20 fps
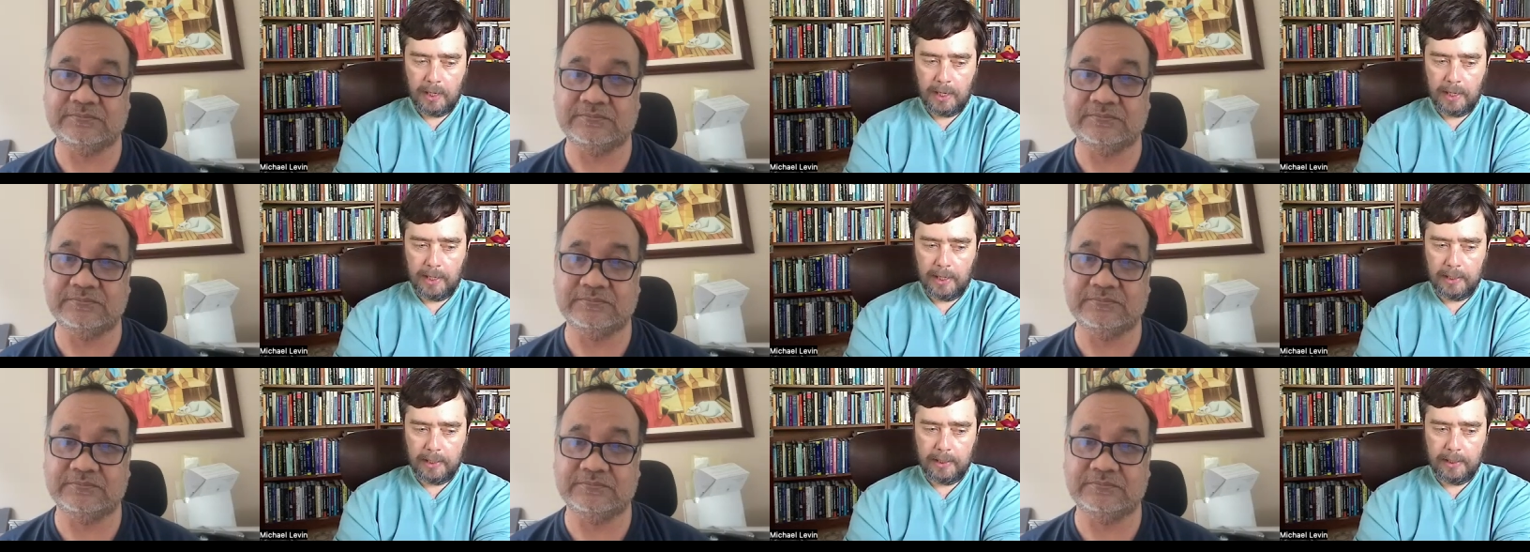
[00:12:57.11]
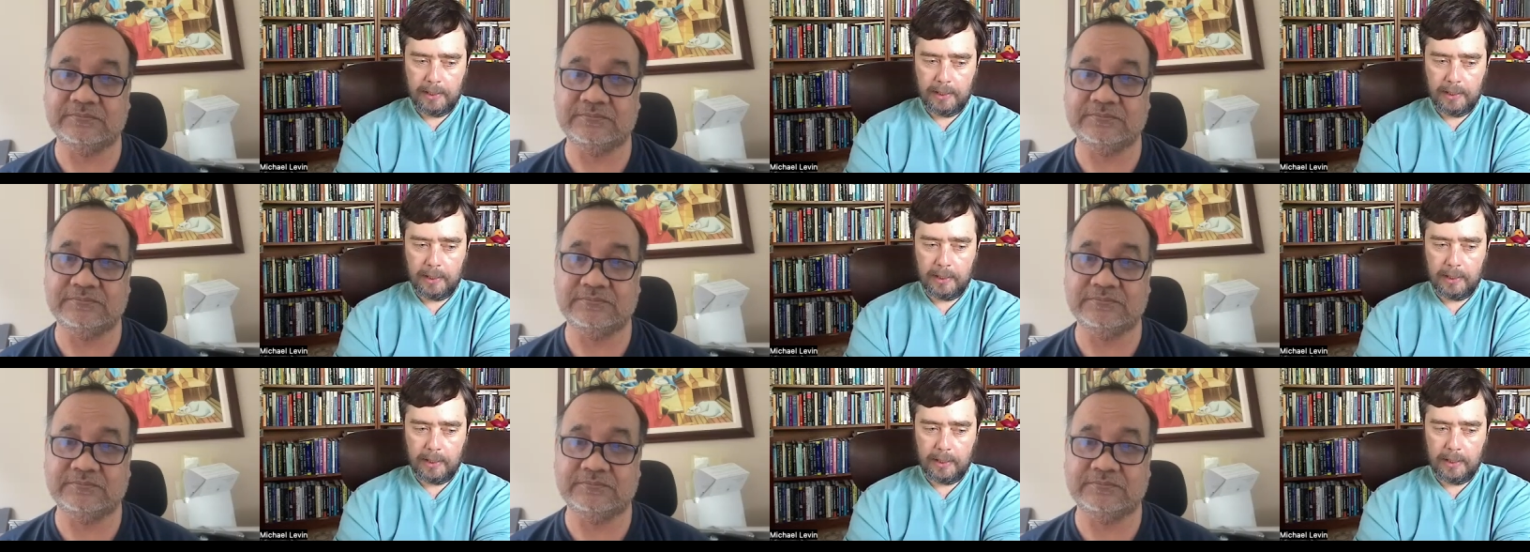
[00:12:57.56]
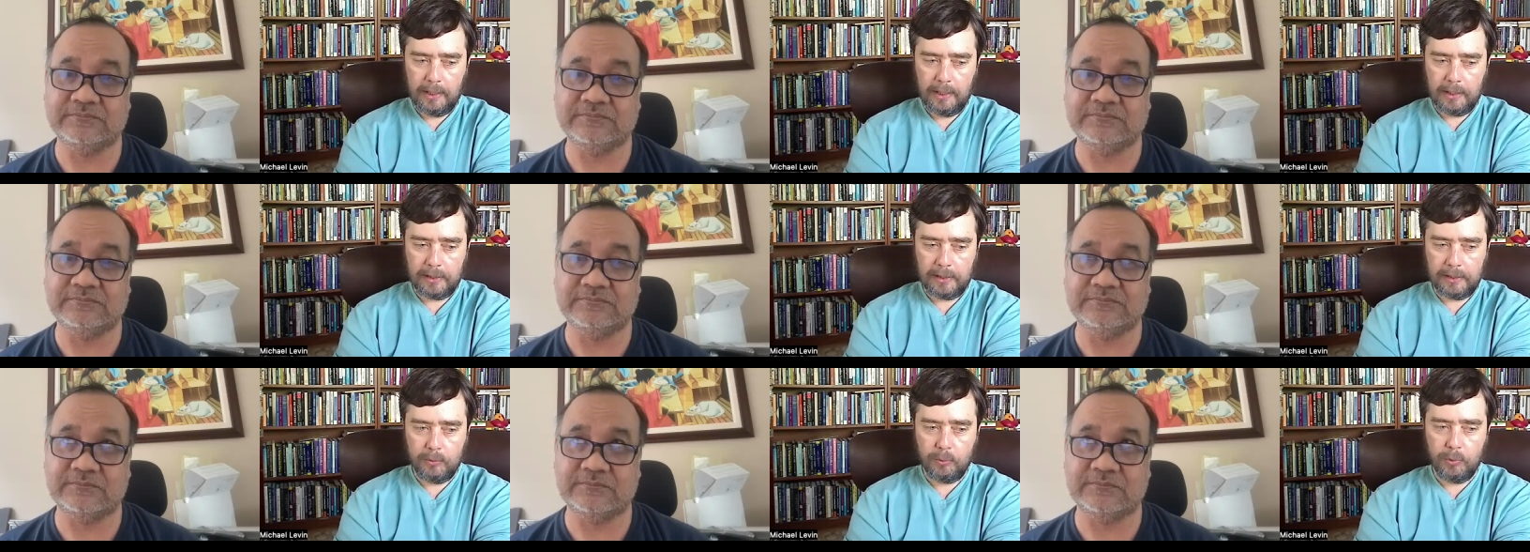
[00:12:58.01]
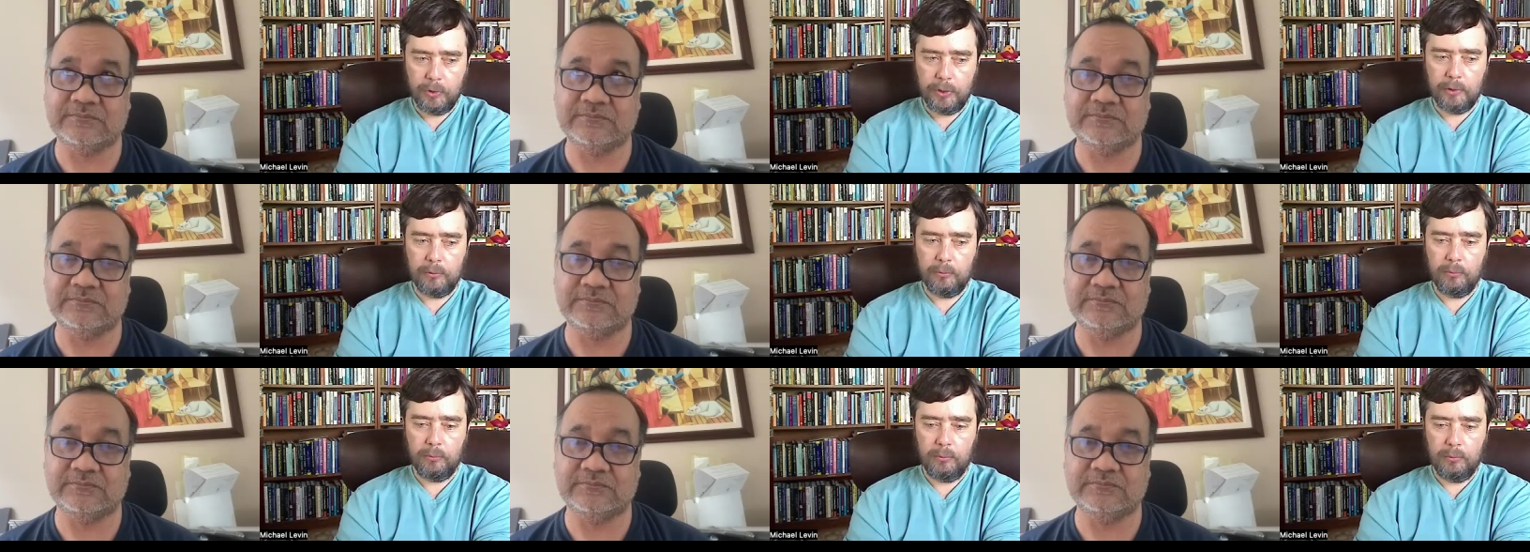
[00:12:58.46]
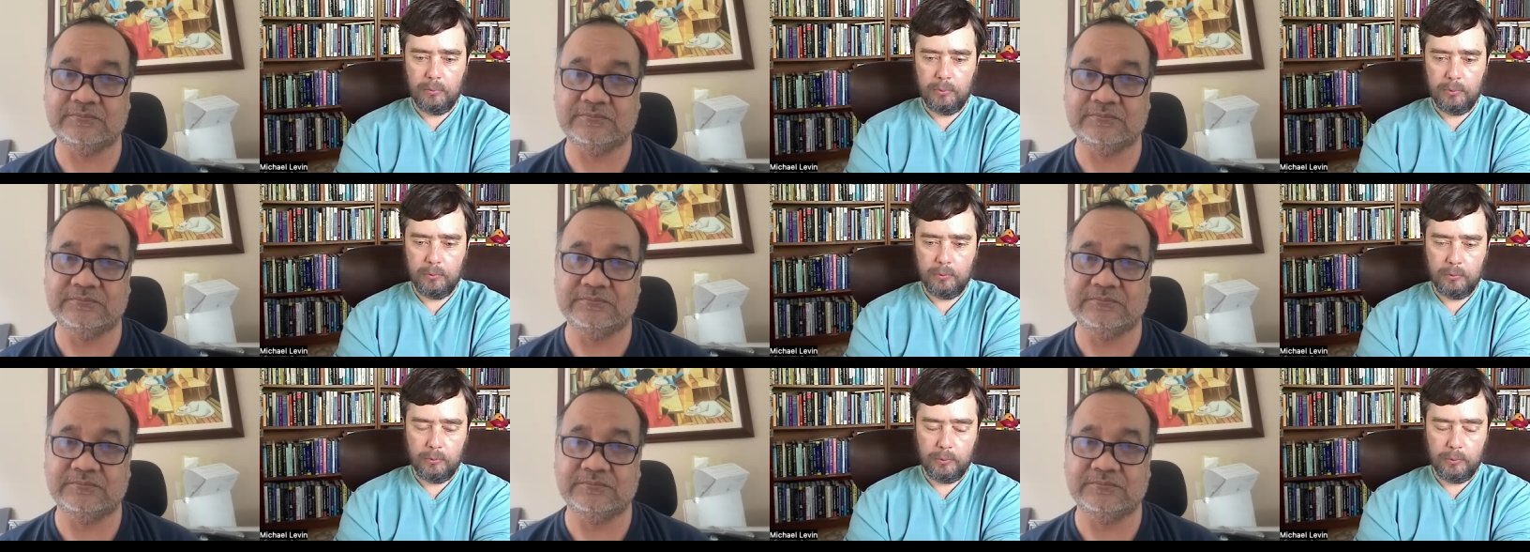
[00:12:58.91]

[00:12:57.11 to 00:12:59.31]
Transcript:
Speaker 1: I, and I think we can,